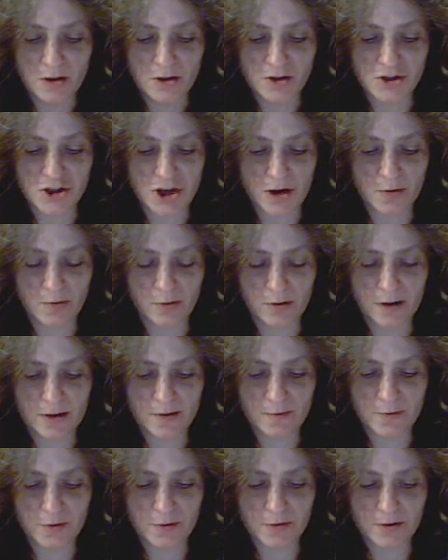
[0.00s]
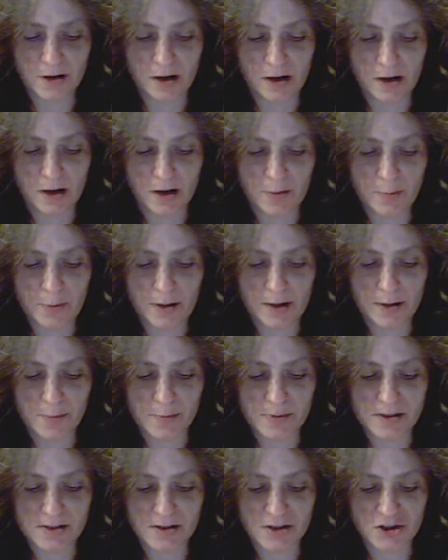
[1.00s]
Generally, if you're in a high-paying
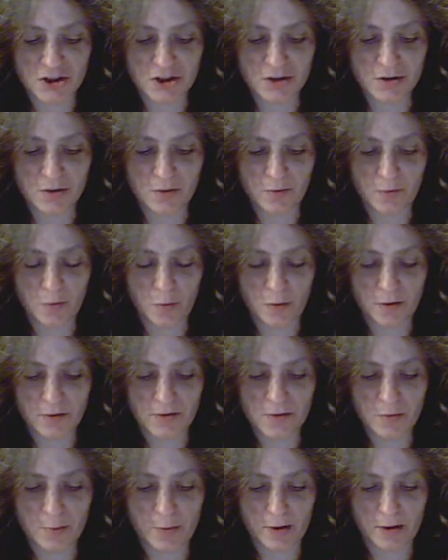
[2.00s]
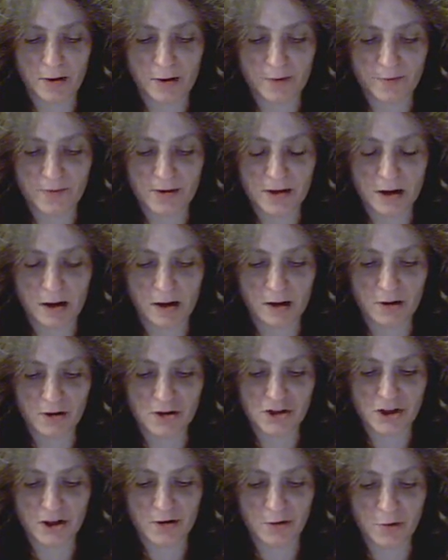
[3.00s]
position, you've worked your butt off in
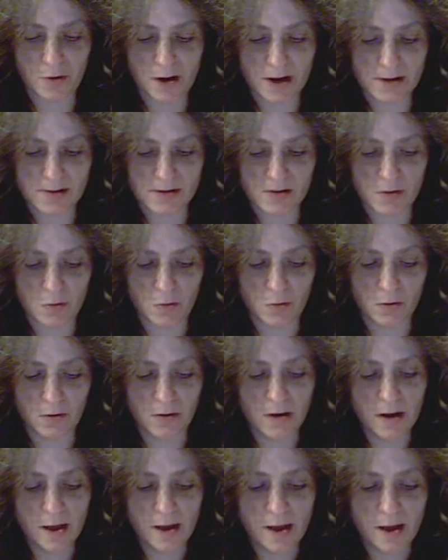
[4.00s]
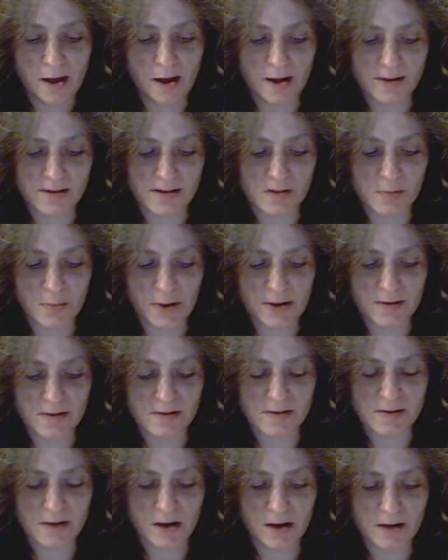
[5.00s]
college and grad school and spent
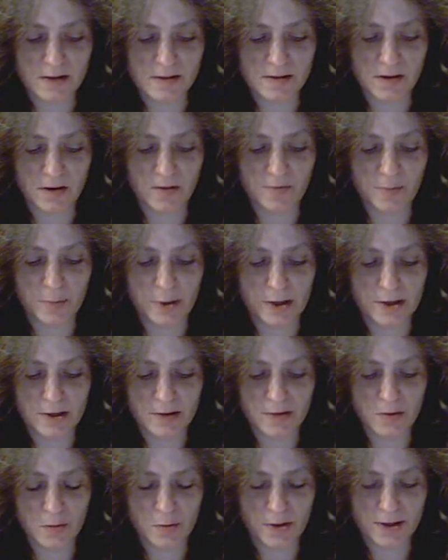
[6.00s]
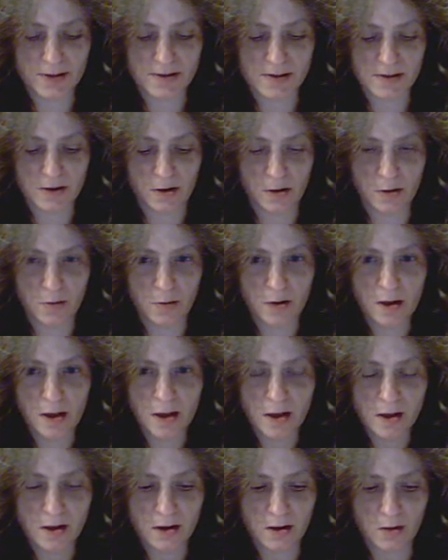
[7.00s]
tons of money doing so
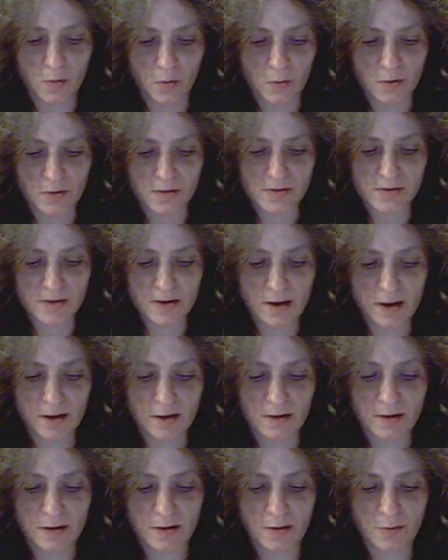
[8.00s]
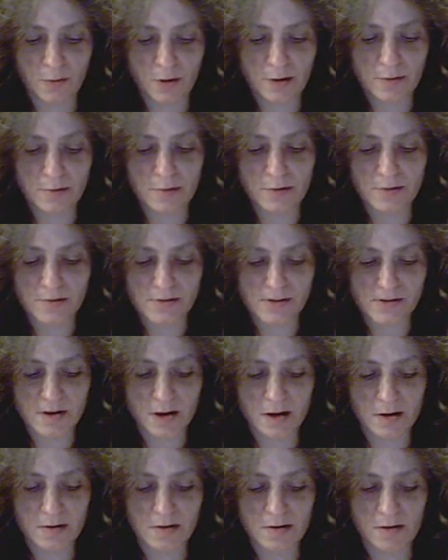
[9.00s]
in order to gain a greater
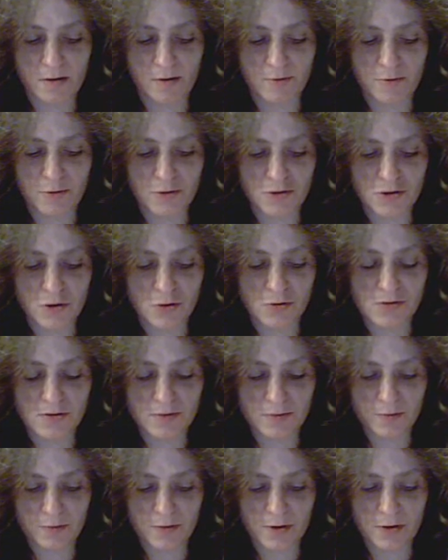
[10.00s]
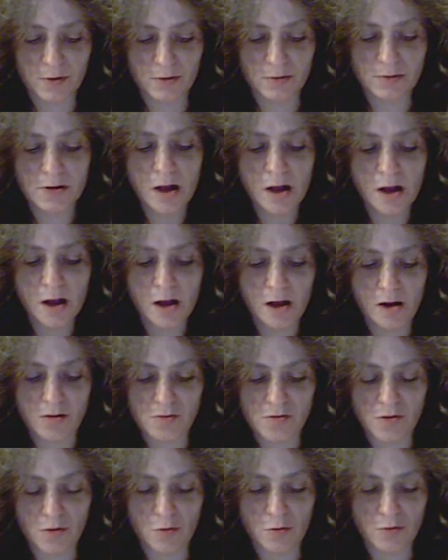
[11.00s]
understanding of your chosen field
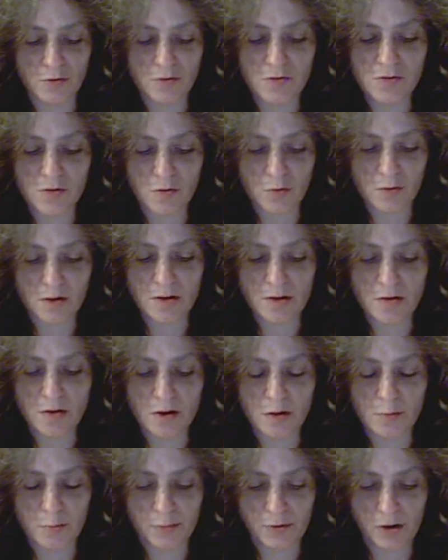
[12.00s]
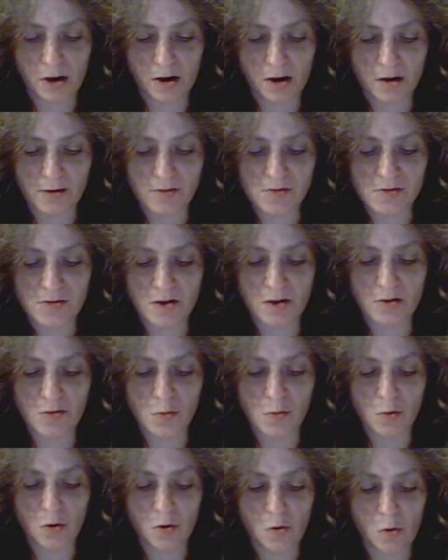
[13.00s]
and to earn a degree that implies that
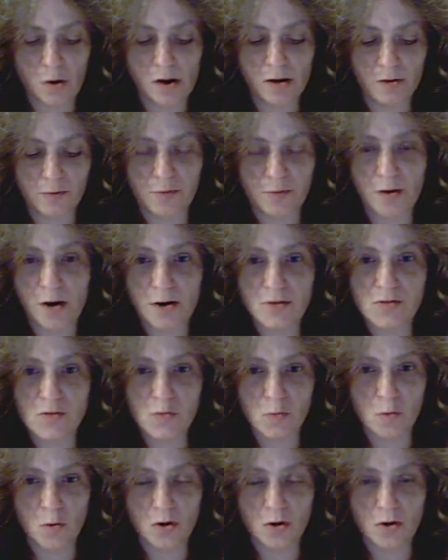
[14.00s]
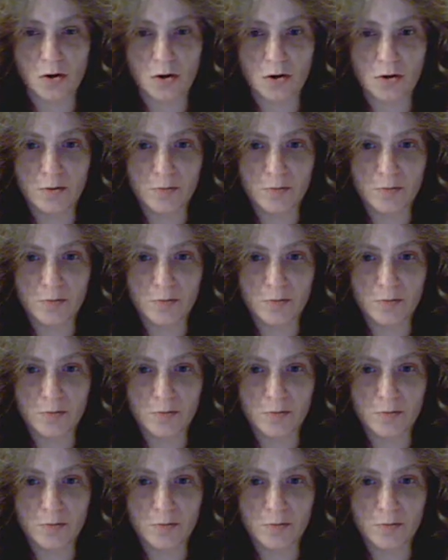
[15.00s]
you are qualified to work